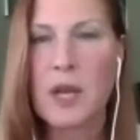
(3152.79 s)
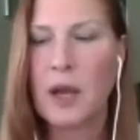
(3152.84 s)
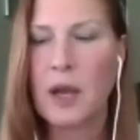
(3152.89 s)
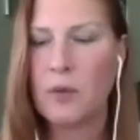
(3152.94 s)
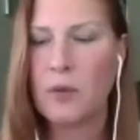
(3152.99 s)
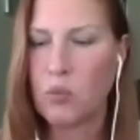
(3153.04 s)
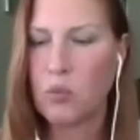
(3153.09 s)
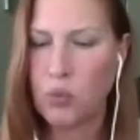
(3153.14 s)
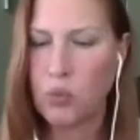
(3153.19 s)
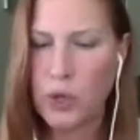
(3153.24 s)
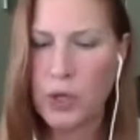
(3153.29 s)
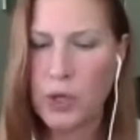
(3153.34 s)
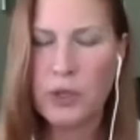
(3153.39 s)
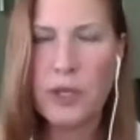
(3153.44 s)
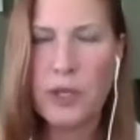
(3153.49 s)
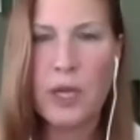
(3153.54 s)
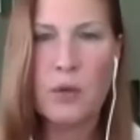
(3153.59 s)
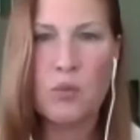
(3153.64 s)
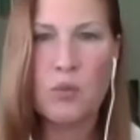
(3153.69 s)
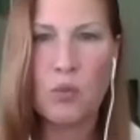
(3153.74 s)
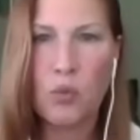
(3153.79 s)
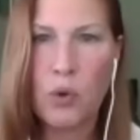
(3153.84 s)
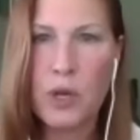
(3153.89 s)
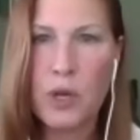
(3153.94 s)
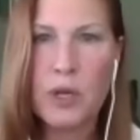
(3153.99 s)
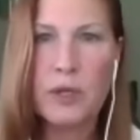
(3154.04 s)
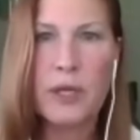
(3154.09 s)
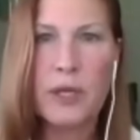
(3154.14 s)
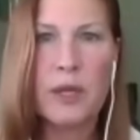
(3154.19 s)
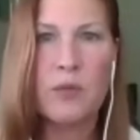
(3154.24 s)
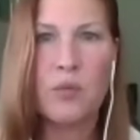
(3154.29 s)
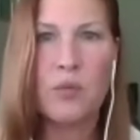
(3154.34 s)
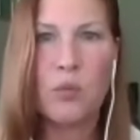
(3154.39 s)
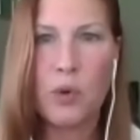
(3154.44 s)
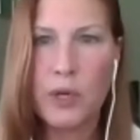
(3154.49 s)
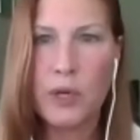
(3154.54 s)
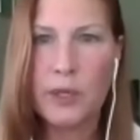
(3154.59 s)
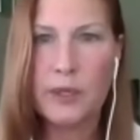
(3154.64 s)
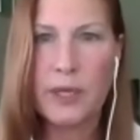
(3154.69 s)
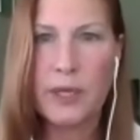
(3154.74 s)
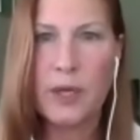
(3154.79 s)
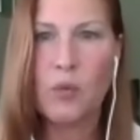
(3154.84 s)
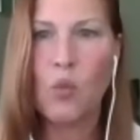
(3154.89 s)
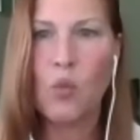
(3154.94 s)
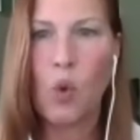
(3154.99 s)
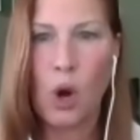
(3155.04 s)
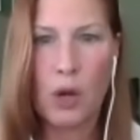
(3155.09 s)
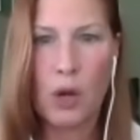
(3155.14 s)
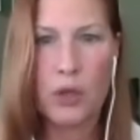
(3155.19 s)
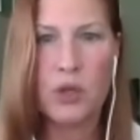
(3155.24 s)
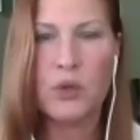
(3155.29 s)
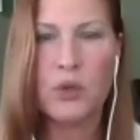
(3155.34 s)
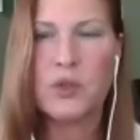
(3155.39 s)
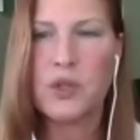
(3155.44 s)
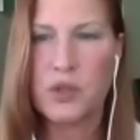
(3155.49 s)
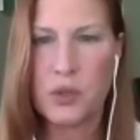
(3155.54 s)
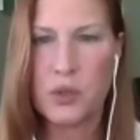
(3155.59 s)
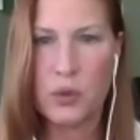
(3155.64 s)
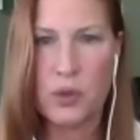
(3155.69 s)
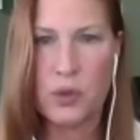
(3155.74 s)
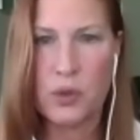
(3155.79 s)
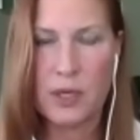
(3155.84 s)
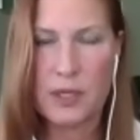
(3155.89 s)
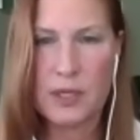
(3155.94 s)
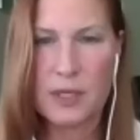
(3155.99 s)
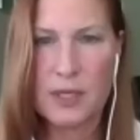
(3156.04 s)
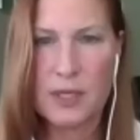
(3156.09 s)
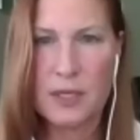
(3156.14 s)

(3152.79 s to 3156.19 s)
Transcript: I really, really, really want you to do this.